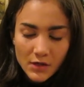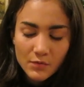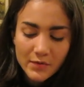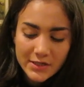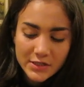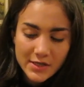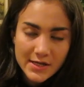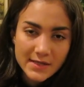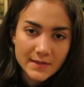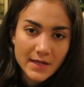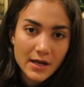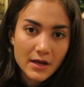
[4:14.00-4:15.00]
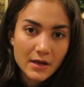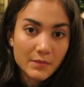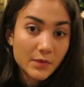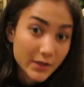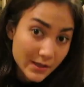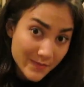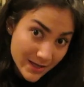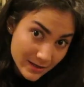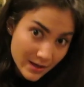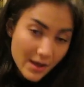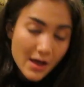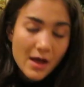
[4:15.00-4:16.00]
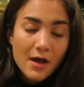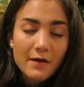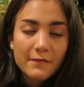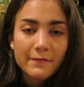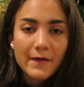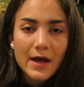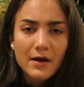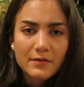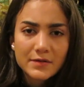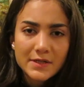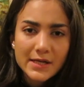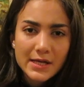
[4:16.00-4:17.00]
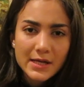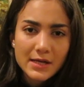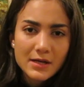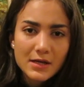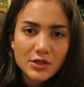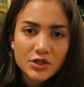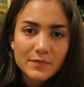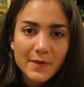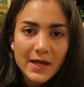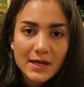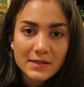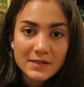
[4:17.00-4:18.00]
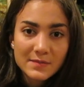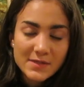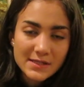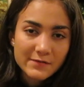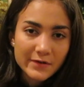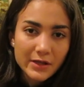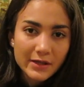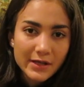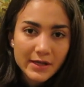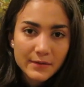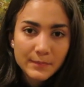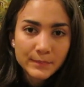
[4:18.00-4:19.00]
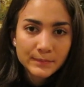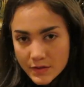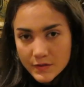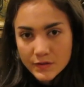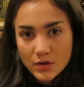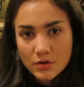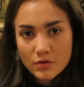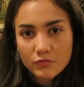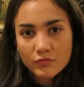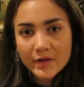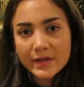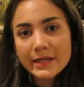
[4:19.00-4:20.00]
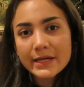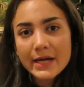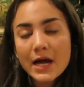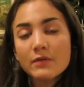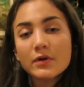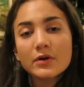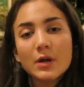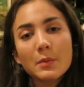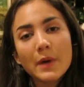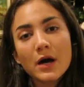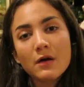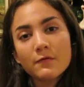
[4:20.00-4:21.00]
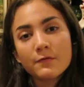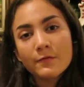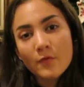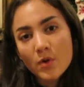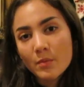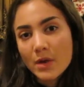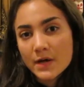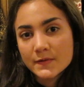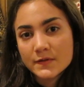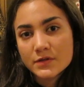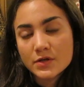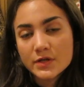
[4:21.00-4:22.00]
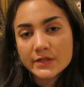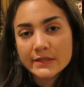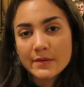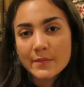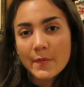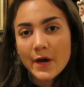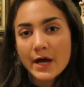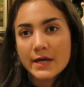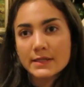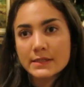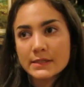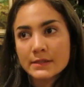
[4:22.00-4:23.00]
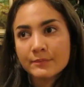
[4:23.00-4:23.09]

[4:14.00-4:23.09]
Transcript: which is a boogeyman found in Japan specifically. So really I wrote about 4 monsters, but